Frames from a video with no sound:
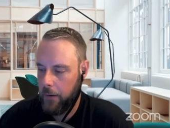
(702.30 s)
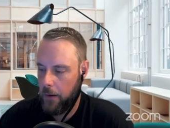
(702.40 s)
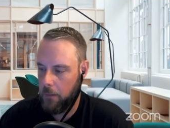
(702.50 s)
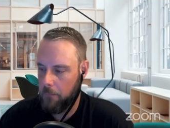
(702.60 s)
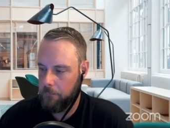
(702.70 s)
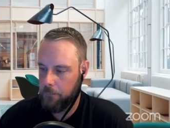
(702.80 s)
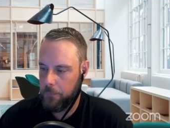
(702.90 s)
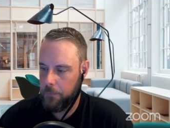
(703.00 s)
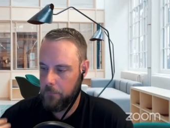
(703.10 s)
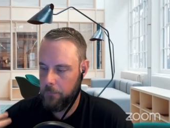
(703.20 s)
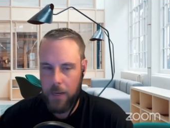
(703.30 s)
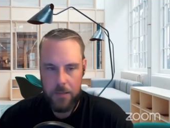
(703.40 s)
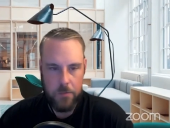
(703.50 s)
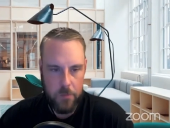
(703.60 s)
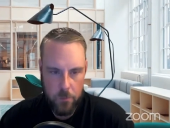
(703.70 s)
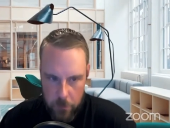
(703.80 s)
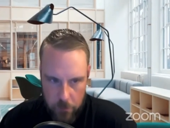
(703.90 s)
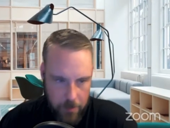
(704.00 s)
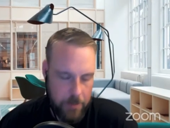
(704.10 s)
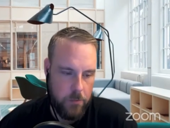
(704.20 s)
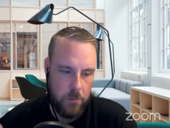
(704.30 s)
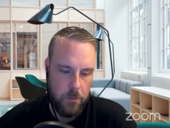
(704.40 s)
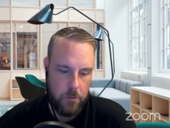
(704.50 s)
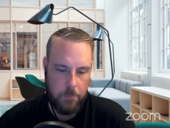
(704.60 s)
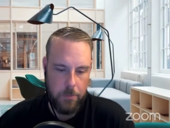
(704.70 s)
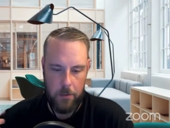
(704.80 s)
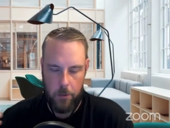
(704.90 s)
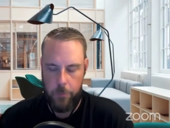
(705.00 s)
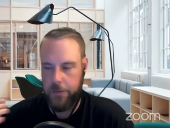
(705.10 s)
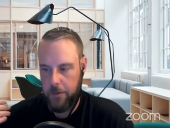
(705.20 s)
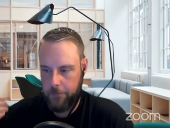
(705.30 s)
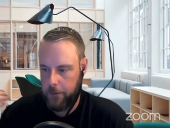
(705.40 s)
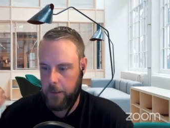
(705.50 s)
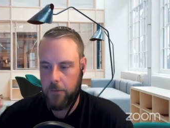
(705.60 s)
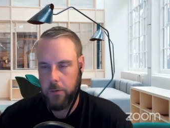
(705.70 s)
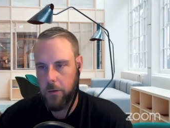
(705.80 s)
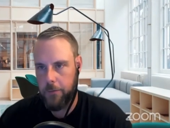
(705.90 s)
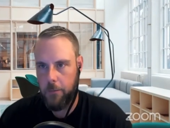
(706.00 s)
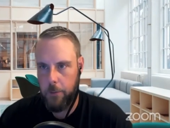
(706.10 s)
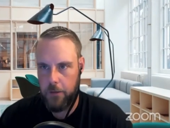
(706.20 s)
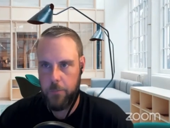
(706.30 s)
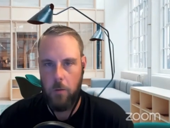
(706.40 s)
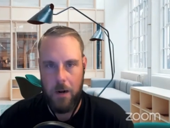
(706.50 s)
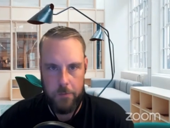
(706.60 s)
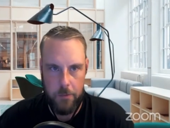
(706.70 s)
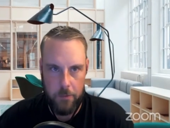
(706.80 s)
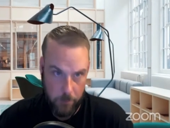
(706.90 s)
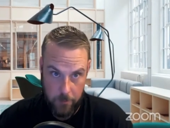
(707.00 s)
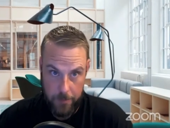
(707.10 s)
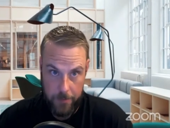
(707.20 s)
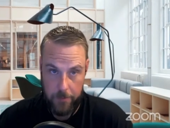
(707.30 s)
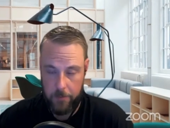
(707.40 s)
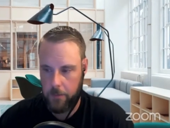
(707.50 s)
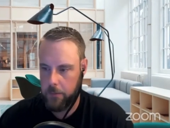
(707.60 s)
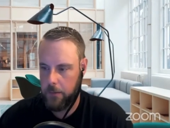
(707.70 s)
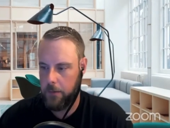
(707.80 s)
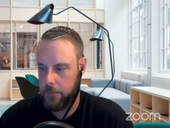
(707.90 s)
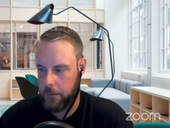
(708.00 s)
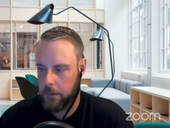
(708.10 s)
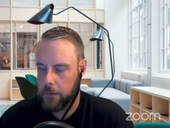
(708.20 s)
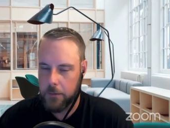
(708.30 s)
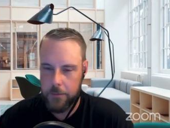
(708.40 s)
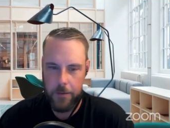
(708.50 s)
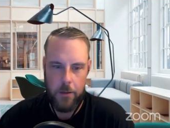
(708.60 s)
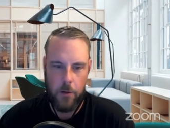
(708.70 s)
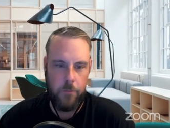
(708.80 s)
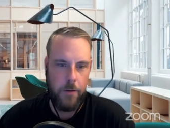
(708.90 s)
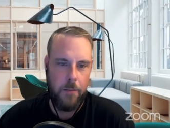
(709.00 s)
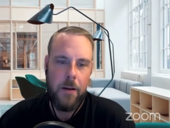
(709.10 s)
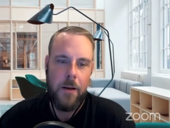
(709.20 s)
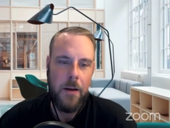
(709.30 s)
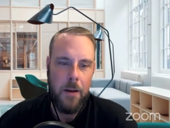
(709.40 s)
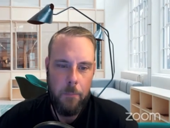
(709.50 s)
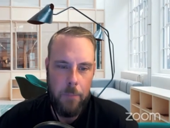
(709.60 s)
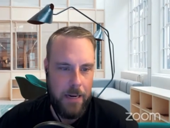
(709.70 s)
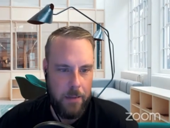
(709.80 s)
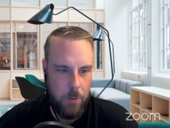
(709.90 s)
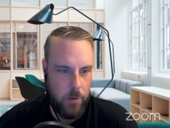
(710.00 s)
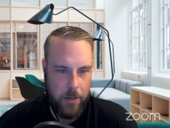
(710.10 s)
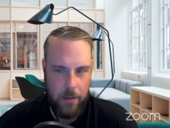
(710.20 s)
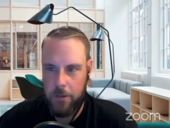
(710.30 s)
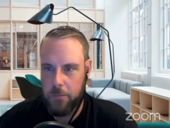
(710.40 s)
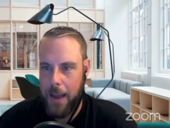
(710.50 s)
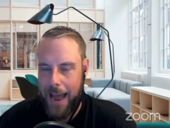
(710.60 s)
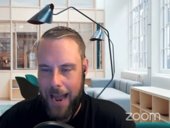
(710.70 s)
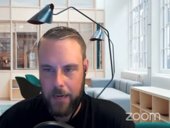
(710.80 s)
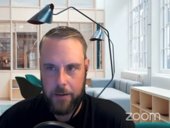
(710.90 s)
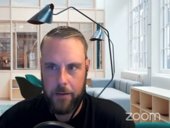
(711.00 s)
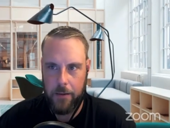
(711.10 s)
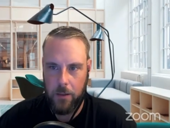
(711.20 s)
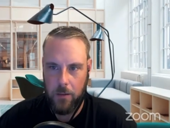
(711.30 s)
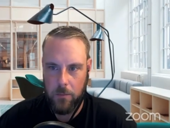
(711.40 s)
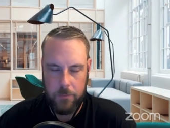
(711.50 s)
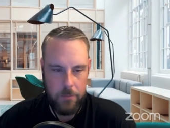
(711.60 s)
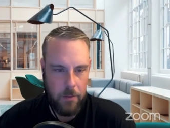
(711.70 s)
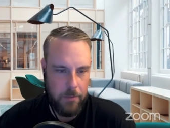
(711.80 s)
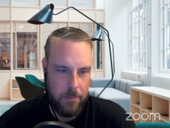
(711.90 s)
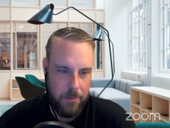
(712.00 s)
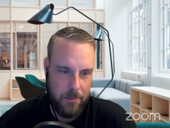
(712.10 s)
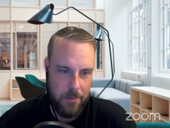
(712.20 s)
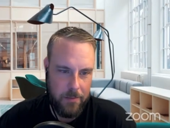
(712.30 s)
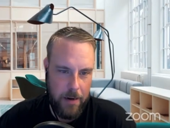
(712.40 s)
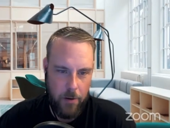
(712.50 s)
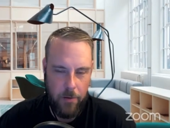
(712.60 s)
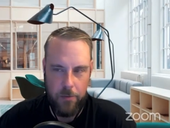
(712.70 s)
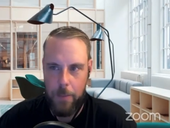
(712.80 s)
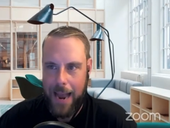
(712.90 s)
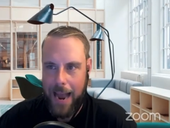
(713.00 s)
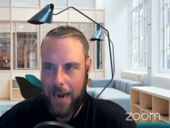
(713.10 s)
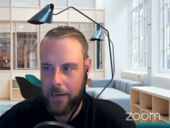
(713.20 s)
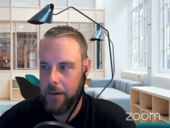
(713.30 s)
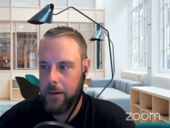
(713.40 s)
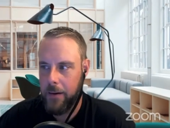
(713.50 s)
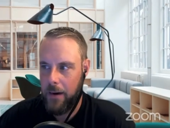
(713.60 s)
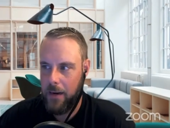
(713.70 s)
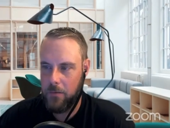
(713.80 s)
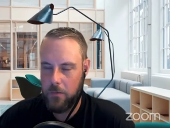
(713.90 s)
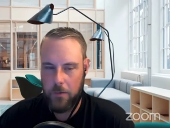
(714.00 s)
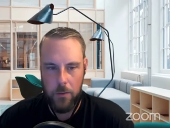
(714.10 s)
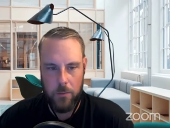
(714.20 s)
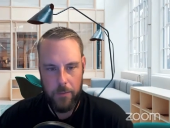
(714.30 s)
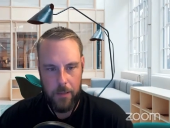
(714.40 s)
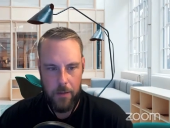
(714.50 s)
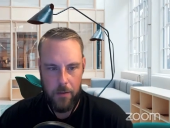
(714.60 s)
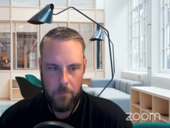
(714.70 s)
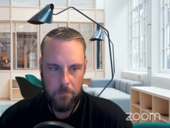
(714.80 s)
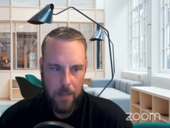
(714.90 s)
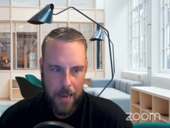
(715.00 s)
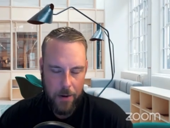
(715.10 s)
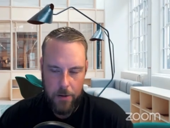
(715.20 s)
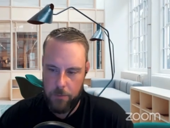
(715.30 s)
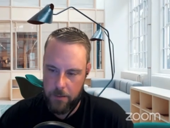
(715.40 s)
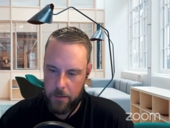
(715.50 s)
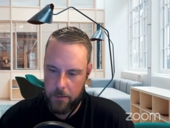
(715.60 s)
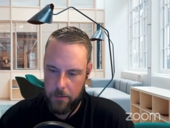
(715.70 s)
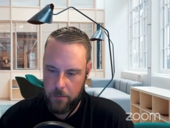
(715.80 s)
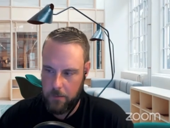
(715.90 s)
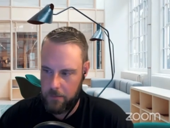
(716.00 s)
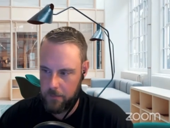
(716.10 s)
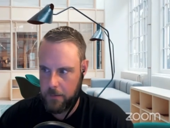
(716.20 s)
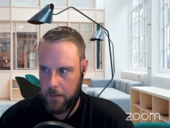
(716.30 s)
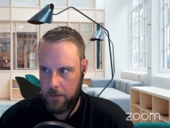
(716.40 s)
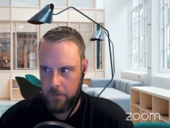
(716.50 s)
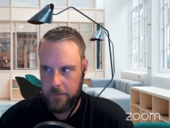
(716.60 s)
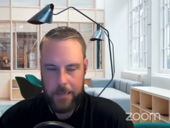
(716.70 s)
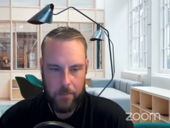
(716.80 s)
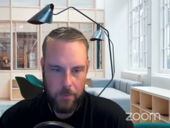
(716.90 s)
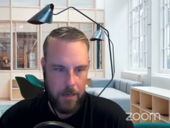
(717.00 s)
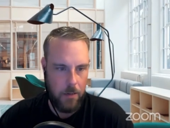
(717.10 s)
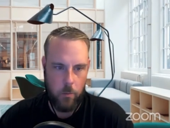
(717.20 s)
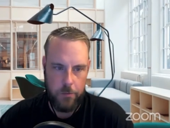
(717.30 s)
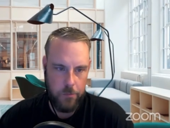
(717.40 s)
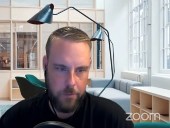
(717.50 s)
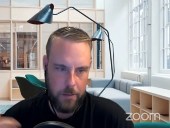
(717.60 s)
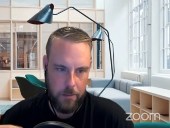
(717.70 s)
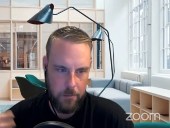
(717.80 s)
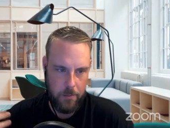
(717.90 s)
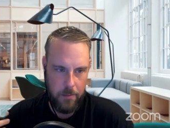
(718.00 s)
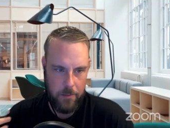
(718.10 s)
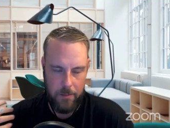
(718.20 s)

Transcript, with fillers: Um, but to transition to something a little bit differently. So if everybody's been watching the news lately, the, the, the, the COVID pandemonium is back. You know, the, the terror is back. And so, you know, how do you think this this kind of second round, which you know,